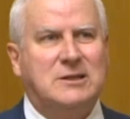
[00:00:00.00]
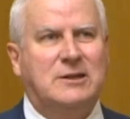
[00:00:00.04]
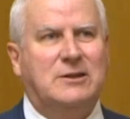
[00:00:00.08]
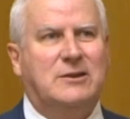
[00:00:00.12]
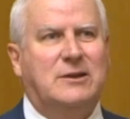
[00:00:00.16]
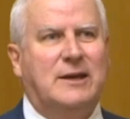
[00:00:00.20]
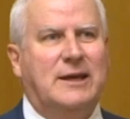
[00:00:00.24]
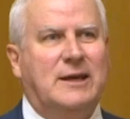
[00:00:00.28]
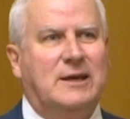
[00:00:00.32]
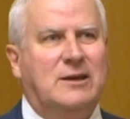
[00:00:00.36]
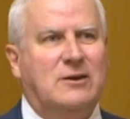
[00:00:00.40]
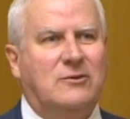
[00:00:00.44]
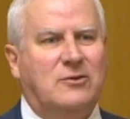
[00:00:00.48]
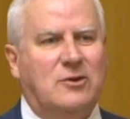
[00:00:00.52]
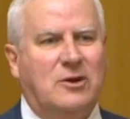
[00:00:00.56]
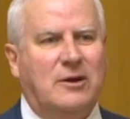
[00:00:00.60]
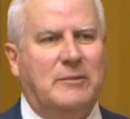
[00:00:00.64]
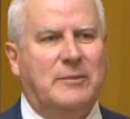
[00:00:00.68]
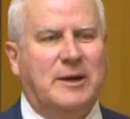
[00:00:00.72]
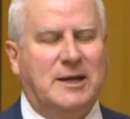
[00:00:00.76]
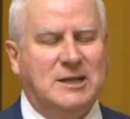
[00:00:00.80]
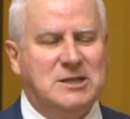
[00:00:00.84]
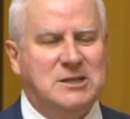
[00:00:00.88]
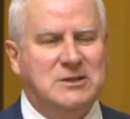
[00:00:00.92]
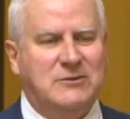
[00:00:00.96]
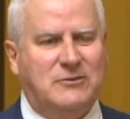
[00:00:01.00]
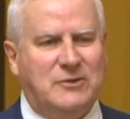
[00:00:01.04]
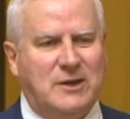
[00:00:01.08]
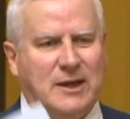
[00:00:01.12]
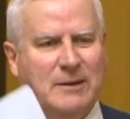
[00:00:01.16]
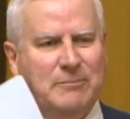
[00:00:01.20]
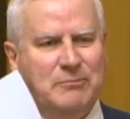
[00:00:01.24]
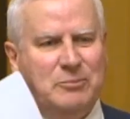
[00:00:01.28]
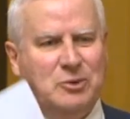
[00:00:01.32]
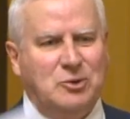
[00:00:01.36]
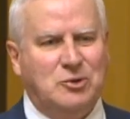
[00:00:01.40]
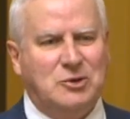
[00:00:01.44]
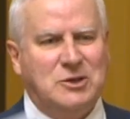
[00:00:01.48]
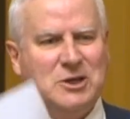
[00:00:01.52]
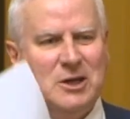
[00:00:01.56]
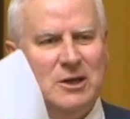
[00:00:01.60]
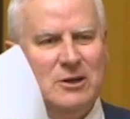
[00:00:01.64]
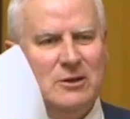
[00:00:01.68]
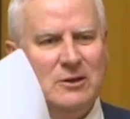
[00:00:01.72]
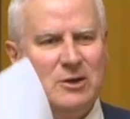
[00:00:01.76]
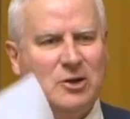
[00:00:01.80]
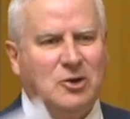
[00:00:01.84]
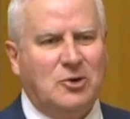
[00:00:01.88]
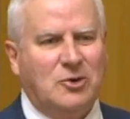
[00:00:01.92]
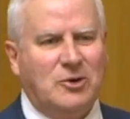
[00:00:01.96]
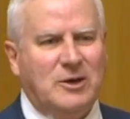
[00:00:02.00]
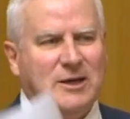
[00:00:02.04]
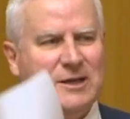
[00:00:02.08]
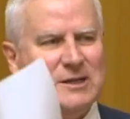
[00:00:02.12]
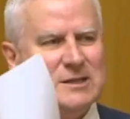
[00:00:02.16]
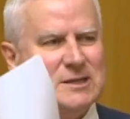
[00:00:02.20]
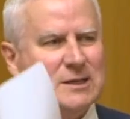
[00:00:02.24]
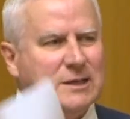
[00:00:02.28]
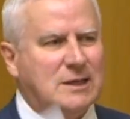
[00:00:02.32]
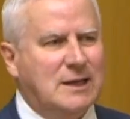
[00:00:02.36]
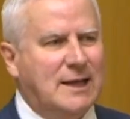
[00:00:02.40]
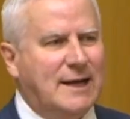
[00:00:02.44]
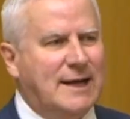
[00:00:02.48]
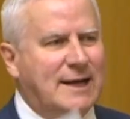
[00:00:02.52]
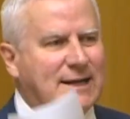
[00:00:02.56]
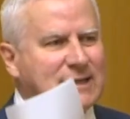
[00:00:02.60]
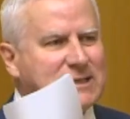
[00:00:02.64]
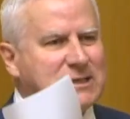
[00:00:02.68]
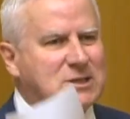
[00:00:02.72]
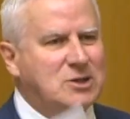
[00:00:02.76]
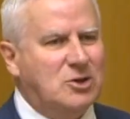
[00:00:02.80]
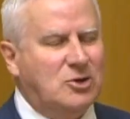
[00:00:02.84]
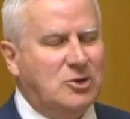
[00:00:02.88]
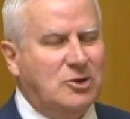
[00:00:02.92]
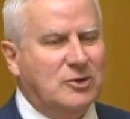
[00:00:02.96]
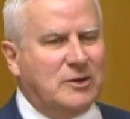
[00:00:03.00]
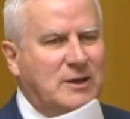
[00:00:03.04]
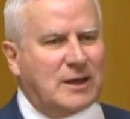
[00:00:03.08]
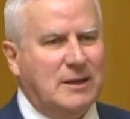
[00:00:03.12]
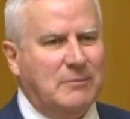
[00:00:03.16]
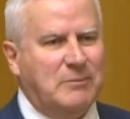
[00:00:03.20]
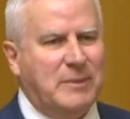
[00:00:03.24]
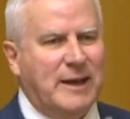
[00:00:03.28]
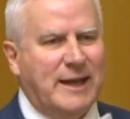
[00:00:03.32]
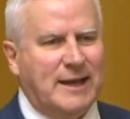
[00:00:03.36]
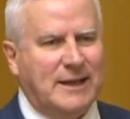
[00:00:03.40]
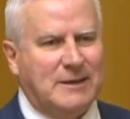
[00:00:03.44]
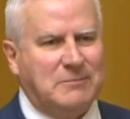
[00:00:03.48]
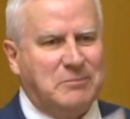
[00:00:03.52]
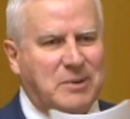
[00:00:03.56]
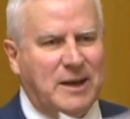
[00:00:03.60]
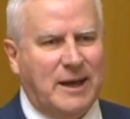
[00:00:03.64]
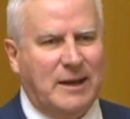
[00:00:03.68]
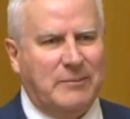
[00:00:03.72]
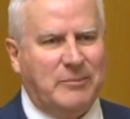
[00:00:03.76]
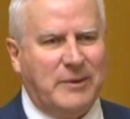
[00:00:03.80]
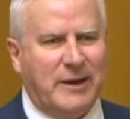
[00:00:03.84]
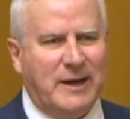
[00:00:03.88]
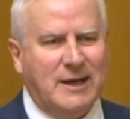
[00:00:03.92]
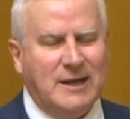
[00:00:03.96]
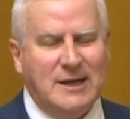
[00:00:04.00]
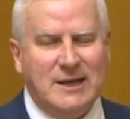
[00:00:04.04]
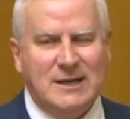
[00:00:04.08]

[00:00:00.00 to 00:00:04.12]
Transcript: thank you very much, if they put the Greens last on their ballot paper.